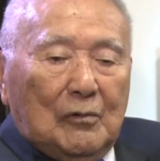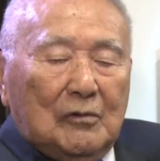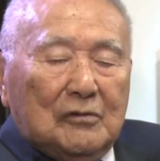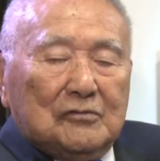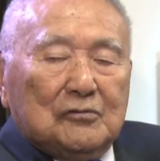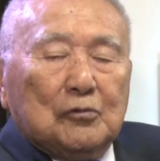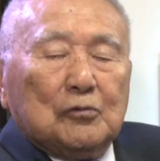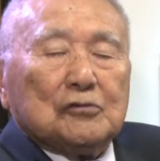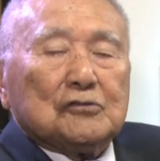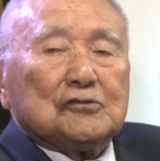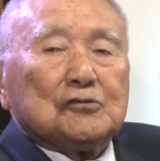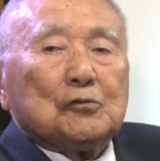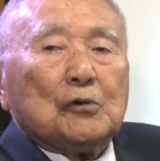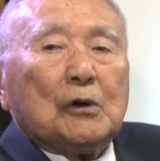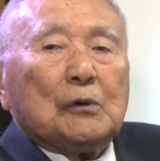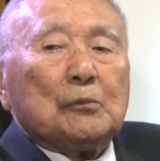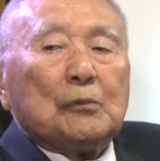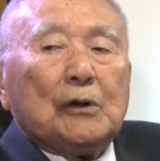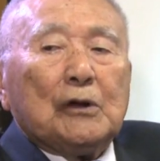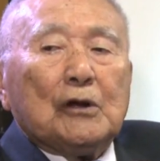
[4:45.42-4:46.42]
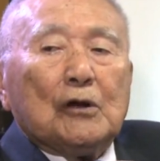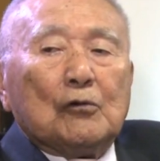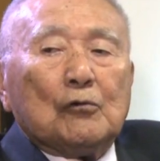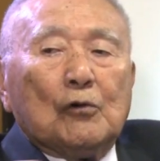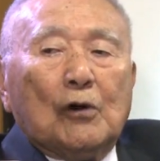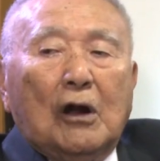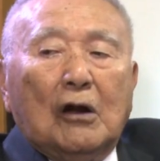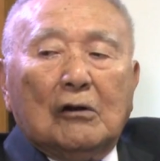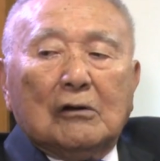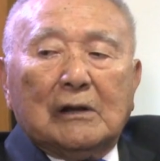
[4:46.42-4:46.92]
swing me
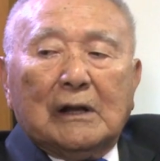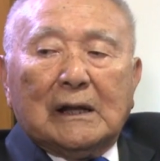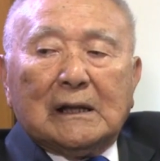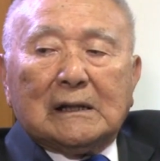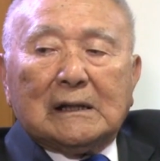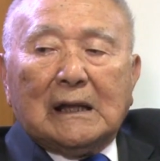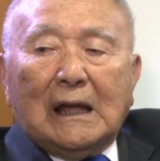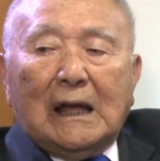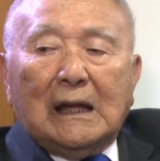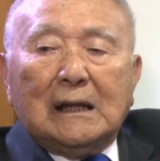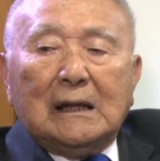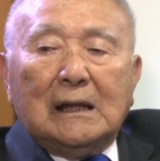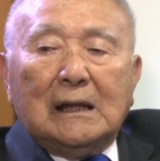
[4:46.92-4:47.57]
around like that.